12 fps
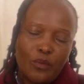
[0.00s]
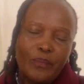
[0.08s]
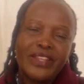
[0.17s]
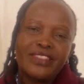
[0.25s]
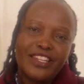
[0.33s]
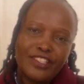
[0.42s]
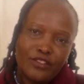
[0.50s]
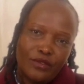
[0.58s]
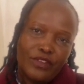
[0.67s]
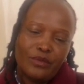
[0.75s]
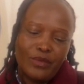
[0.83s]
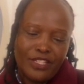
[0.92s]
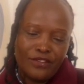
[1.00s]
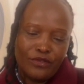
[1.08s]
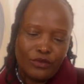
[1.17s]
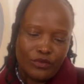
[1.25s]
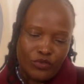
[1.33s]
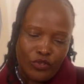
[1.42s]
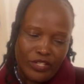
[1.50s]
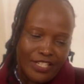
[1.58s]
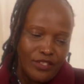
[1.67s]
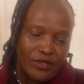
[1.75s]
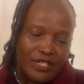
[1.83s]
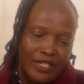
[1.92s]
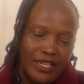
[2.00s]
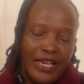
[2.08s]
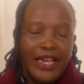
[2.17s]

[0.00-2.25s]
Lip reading: But thank you very much for joining today.